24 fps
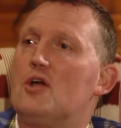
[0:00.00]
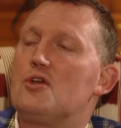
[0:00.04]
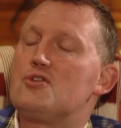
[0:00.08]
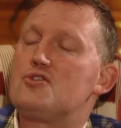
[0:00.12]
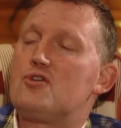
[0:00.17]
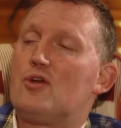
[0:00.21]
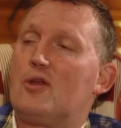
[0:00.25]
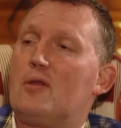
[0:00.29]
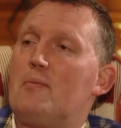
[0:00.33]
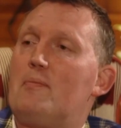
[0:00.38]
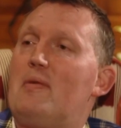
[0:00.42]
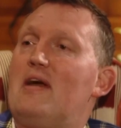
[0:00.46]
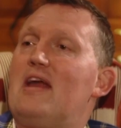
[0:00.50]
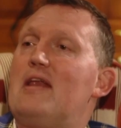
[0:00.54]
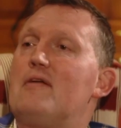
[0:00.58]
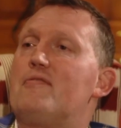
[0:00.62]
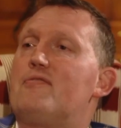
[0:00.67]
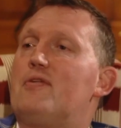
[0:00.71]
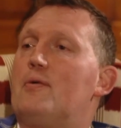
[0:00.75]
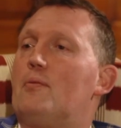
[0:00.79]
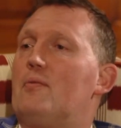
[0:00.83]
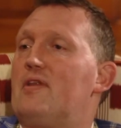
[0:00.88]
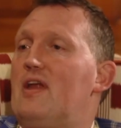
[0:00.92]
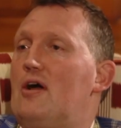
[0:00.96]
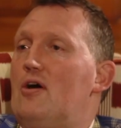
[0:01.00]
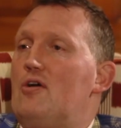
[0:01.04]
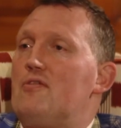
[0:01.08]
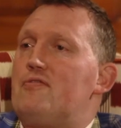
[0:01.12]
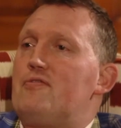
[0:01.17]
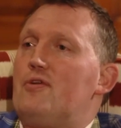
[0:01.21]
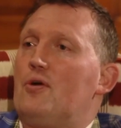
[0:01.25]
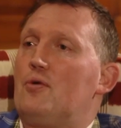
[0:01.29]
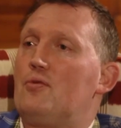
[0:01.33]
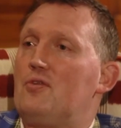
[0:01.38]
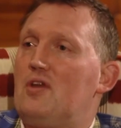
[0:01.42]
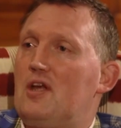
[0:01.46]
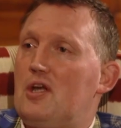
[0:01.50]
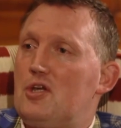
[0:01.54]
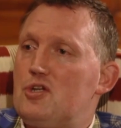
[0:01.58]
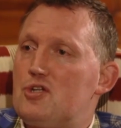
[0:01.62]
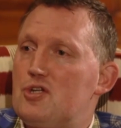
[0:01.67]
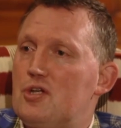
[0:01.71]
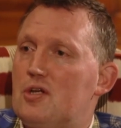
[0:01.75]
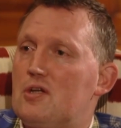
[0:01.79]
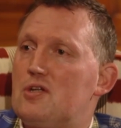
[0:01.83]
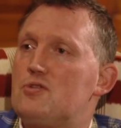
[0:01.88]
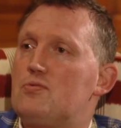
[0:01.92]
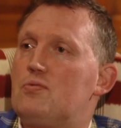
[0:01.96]
So the benefit with our
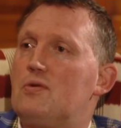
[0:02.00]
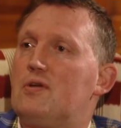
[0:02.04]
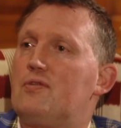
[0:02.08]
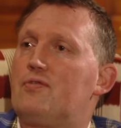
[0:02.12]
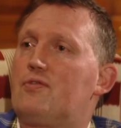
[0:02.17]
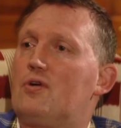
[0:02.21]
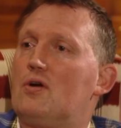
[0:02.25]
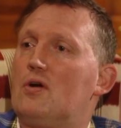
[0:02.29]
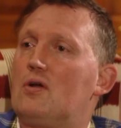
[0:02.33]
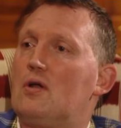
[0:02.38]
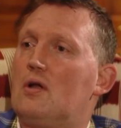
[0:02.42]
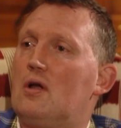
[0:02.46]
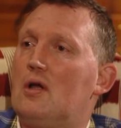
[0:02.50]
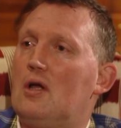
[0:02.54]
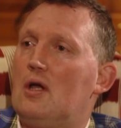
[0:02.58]
foundation is we've got